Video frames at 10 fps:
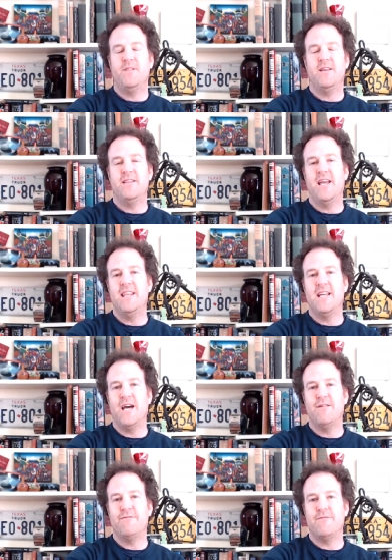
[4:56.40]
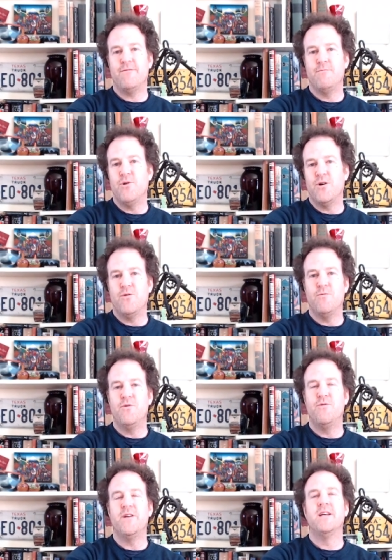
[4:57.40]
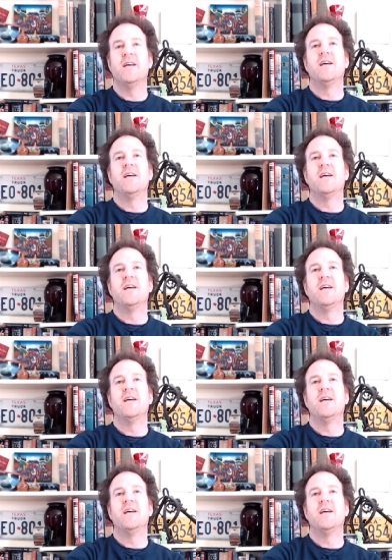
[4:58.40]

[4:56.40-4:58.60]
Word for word: in any kind of book or movie.